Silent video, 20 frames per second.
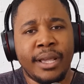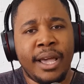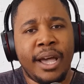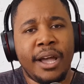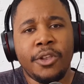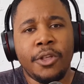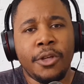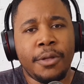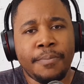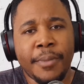
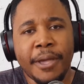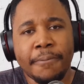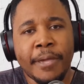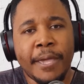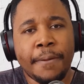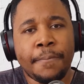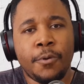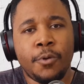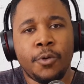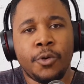I've met
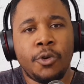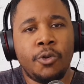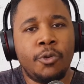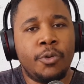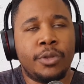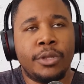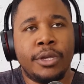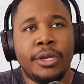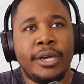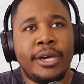people who
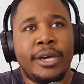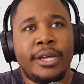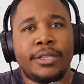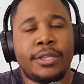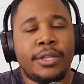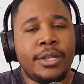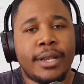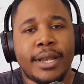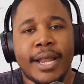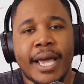
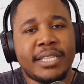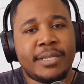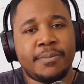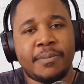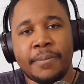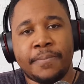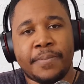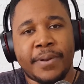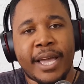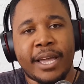didn't like to
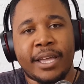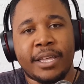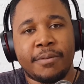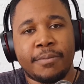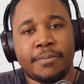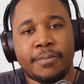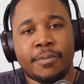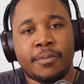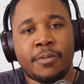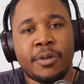be black
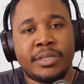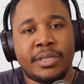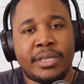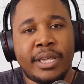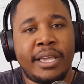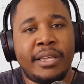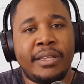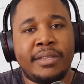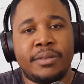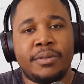because
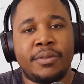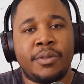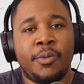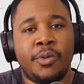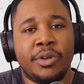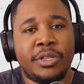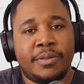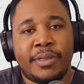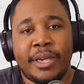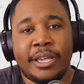they
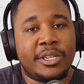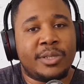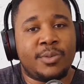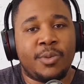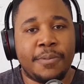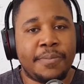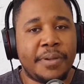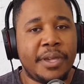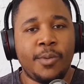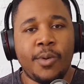just
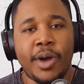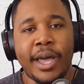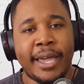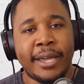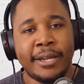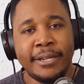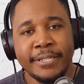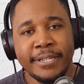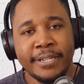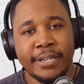want to be
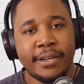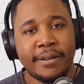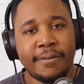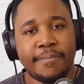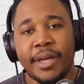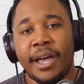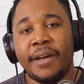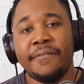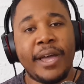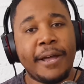white.
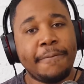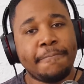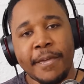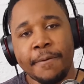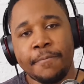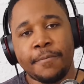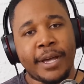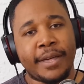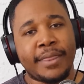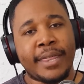I've had
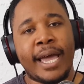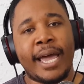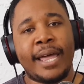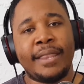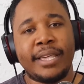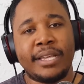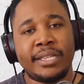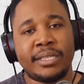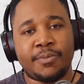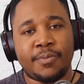people like that,
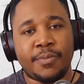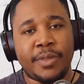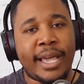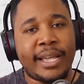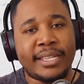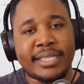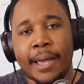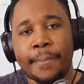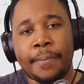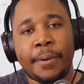and
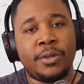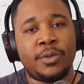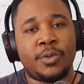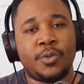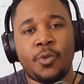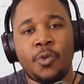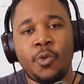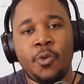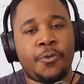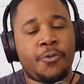that's happened
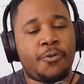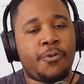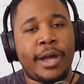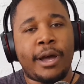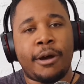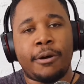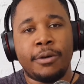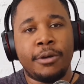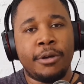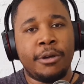all
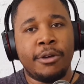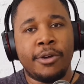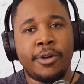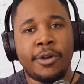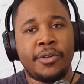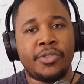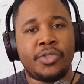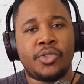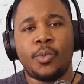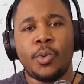throughout
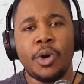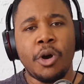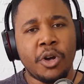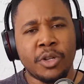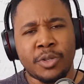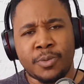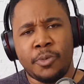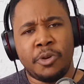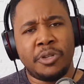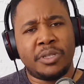the
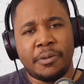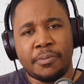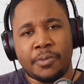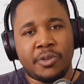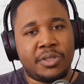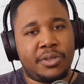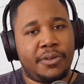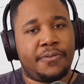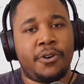world, mostly because of